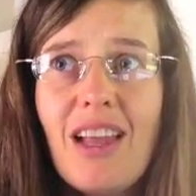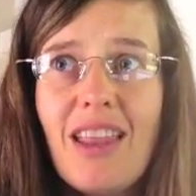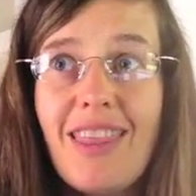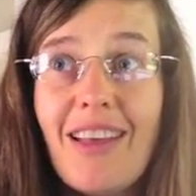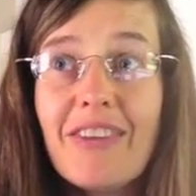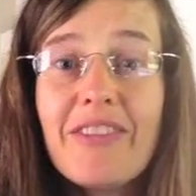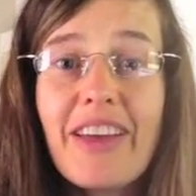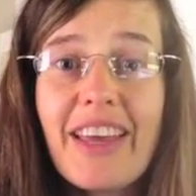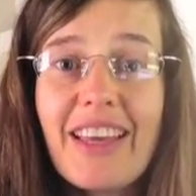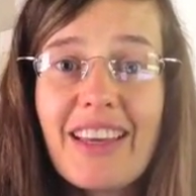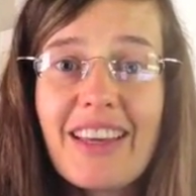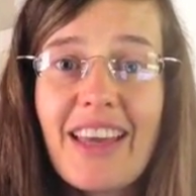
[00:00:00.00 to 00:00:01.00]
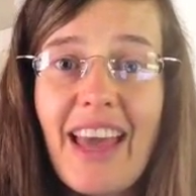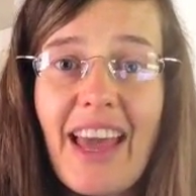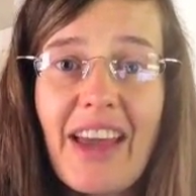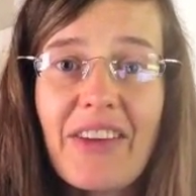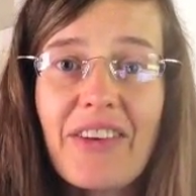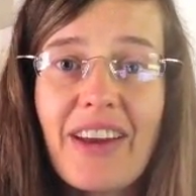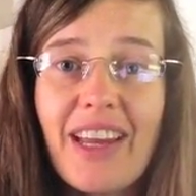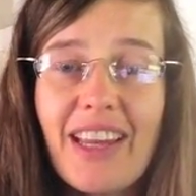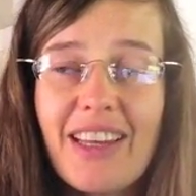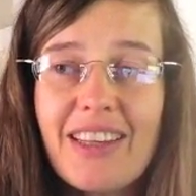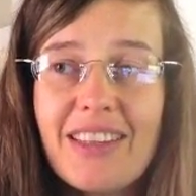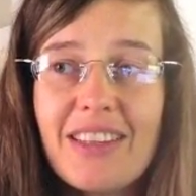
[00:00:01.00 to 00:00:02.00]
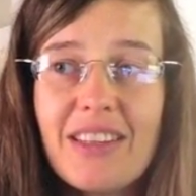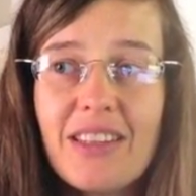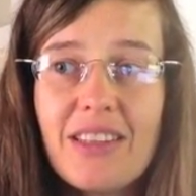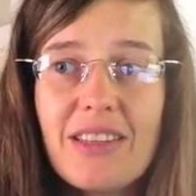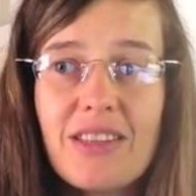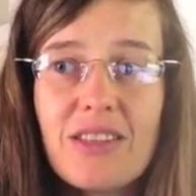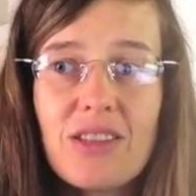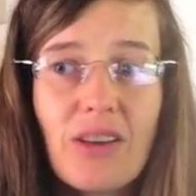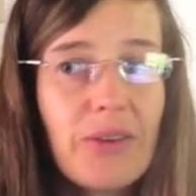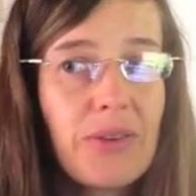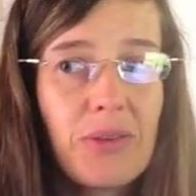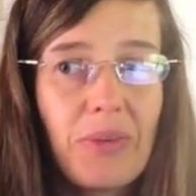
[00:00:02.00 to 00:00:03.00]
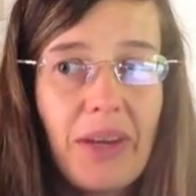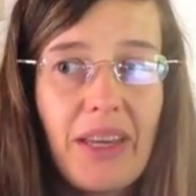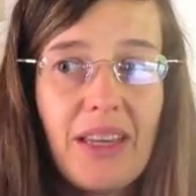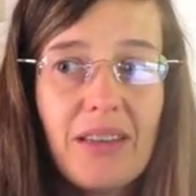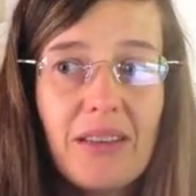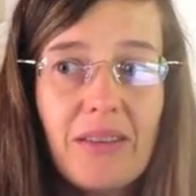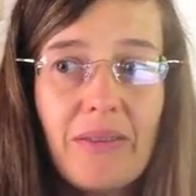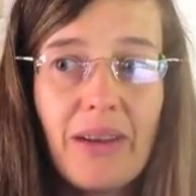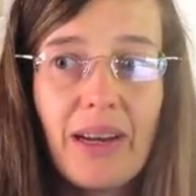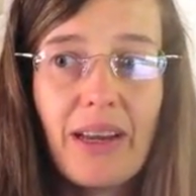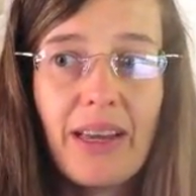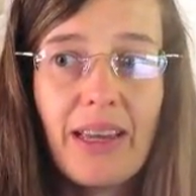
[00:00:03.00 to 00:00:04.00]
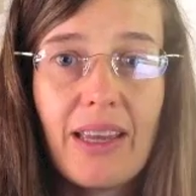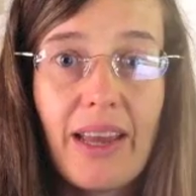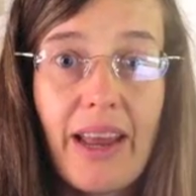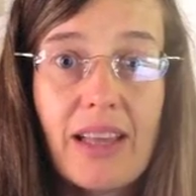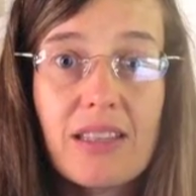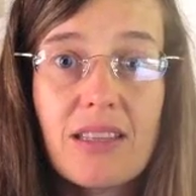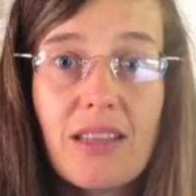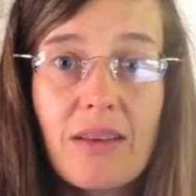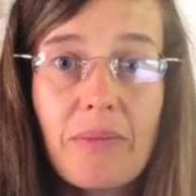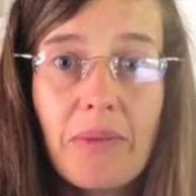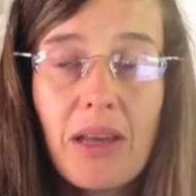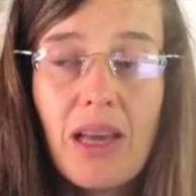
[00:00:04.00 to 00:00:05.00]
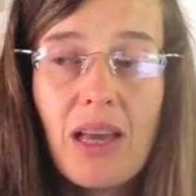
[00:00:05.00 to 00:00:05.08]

loving and caring and so sweet when I connect to them.